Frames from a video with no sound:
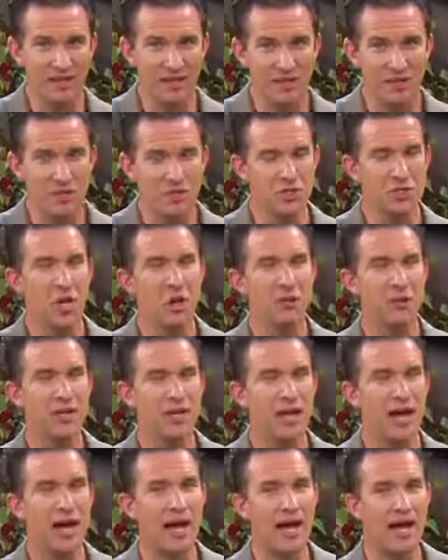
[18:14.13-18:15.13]
There's no
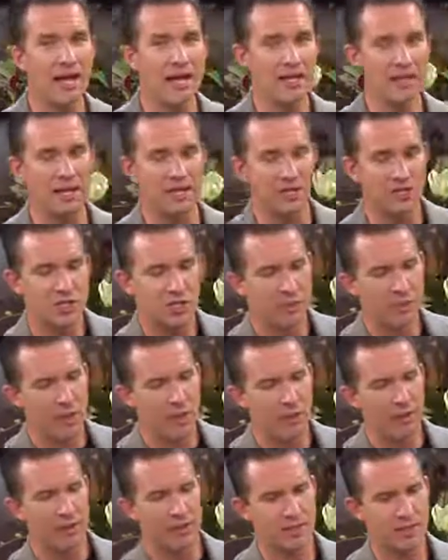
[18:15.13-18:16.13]
denying that
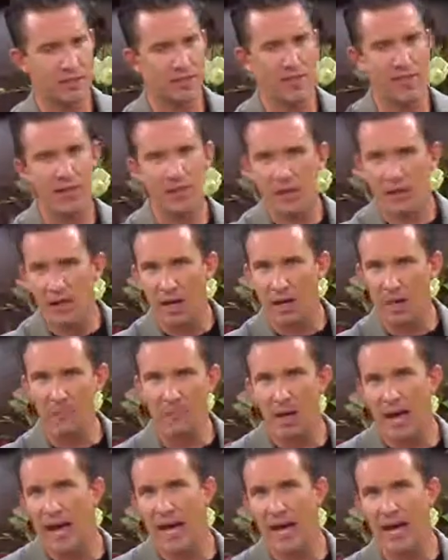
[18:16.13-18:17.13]
spirits did come
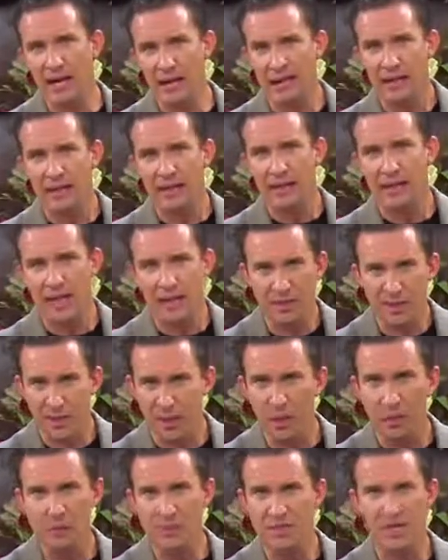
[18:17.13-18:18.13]
back in the
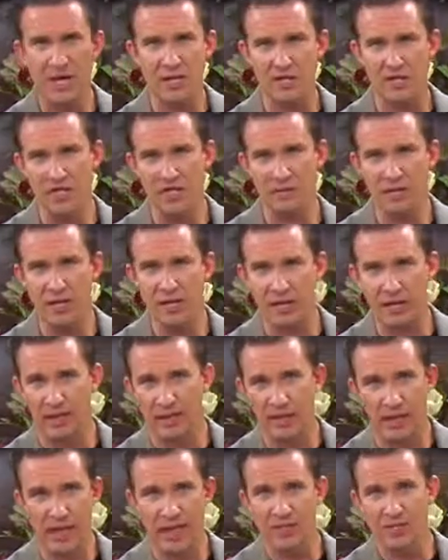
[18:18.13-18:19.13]
Old Testament, at
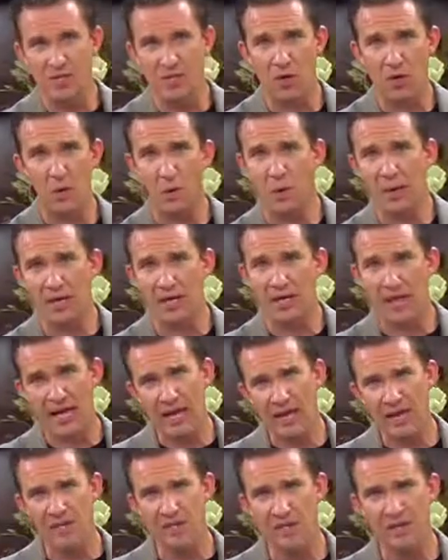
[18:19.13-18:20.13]
least on one
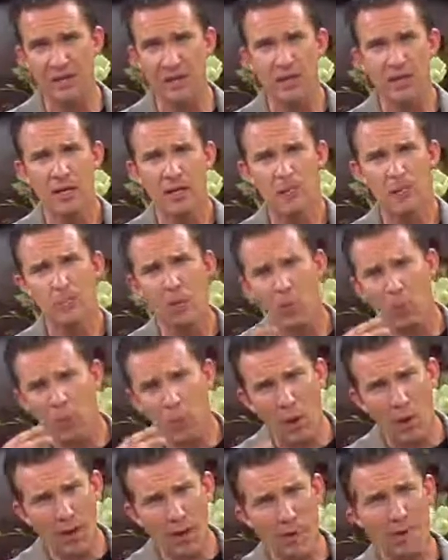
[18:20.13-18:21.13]
occasion. But
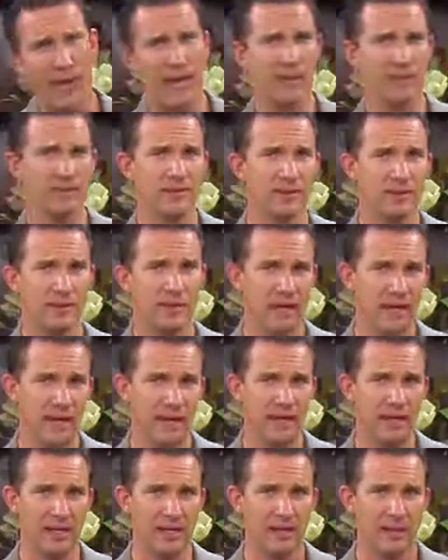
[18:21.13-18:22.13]
what about
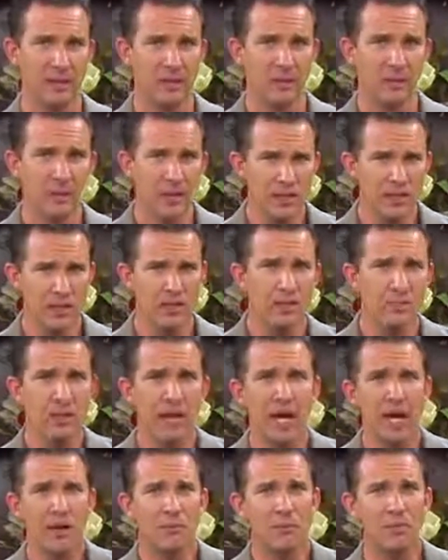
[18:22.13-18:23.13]
today? What does the
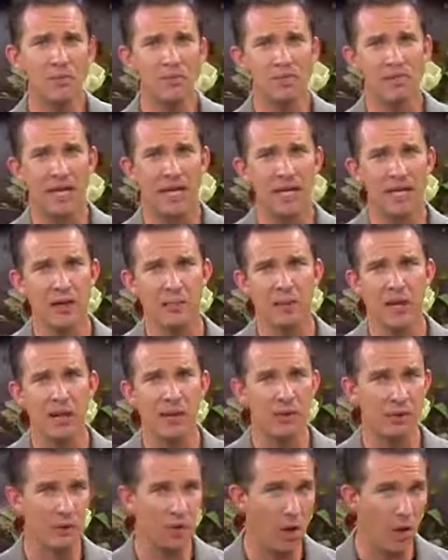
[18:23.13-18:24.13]
Bible say
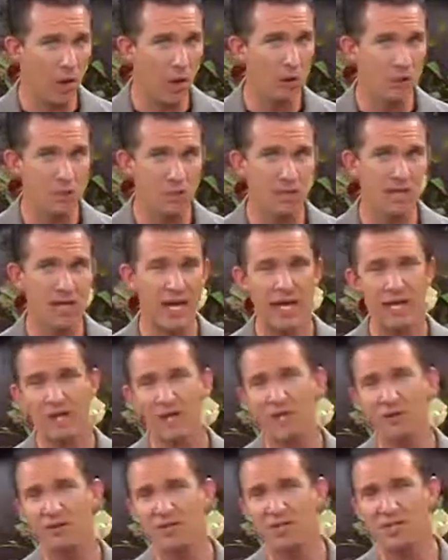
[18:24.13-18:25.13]
about ghosts and
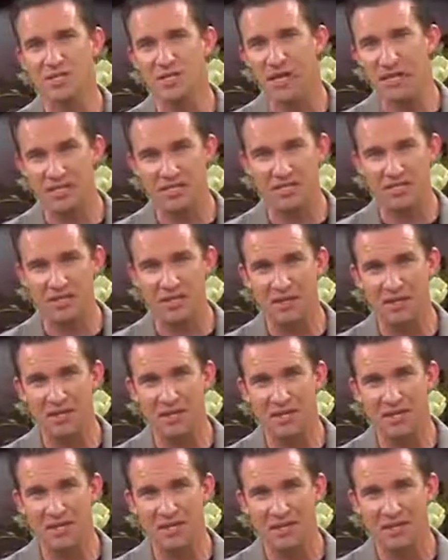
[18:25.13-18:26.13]
their
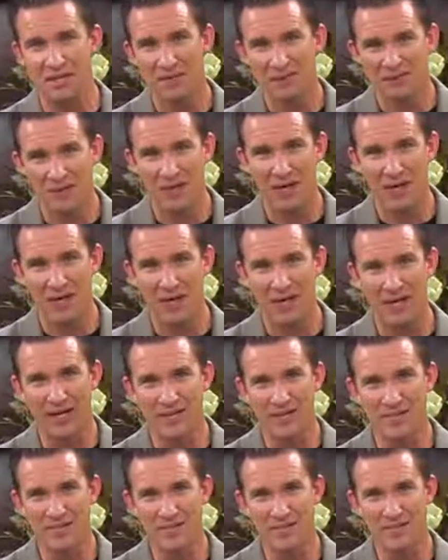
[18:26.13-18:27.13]
existence for
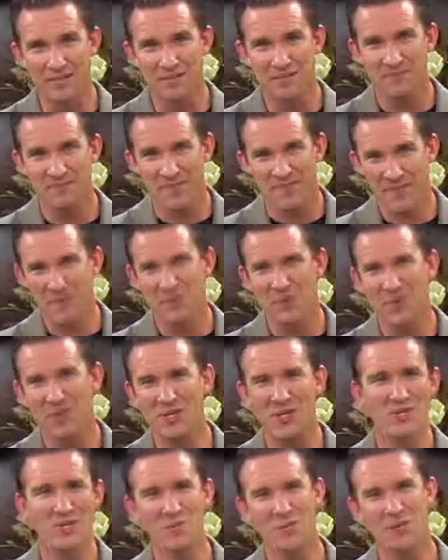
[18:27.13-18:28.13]
us? Here's what
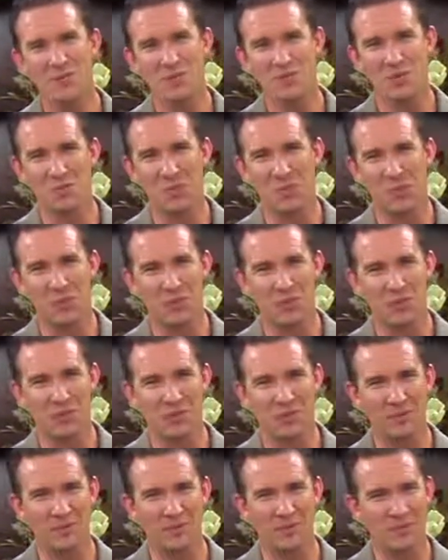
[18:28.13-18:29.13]
the Scripture
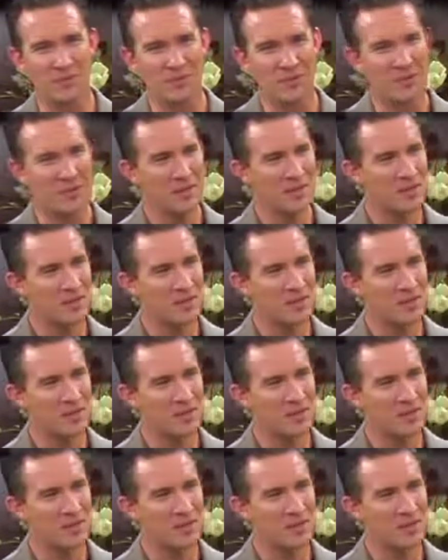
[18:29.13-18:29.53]
records.